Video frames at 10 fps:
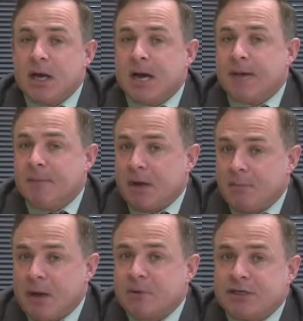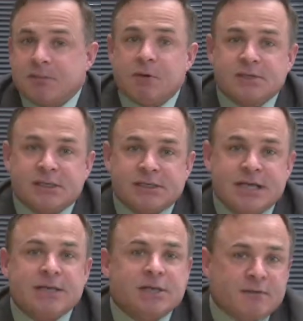I published the most
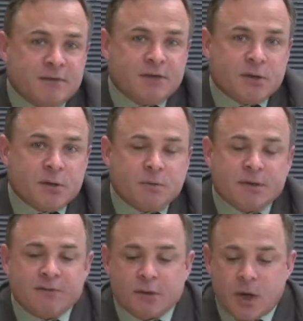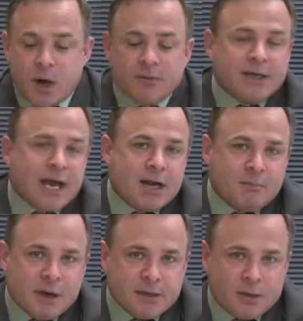extensive review, reviewed all the data
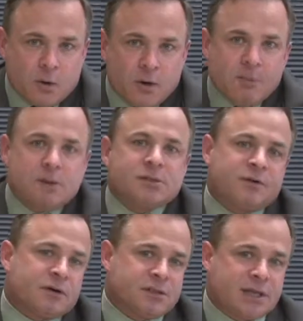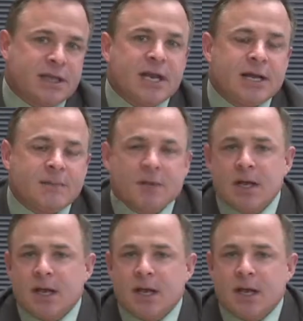on bioidentical hormones versus synthetic,